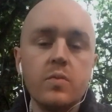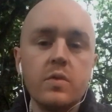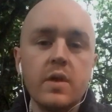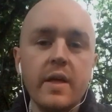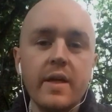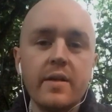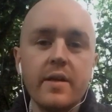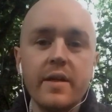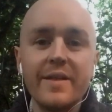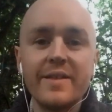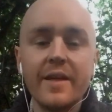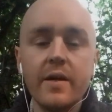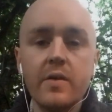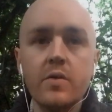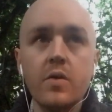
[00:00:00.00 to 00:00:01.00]
take
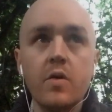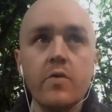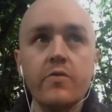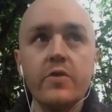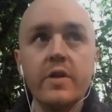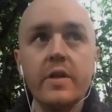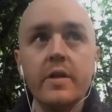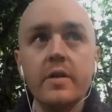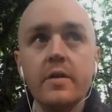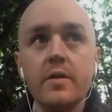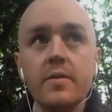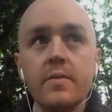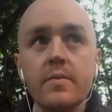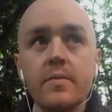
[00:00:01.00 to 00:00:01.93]
things out of the